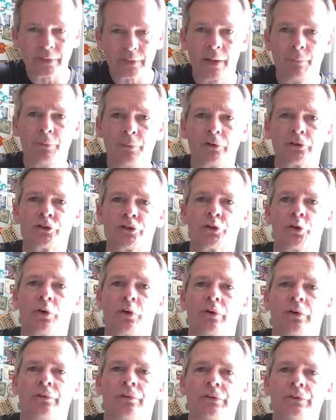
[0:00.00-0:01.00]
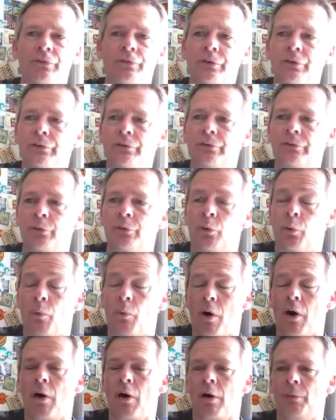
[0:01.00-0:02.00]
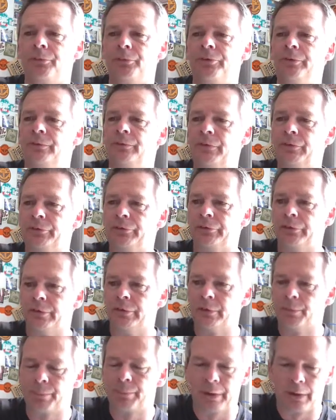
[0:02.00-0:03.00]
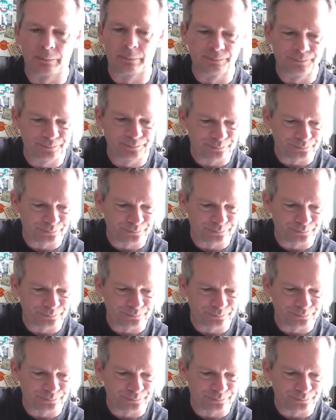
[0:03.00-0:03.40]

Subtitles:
I'm not sure if you've used or what hops you've used in it, but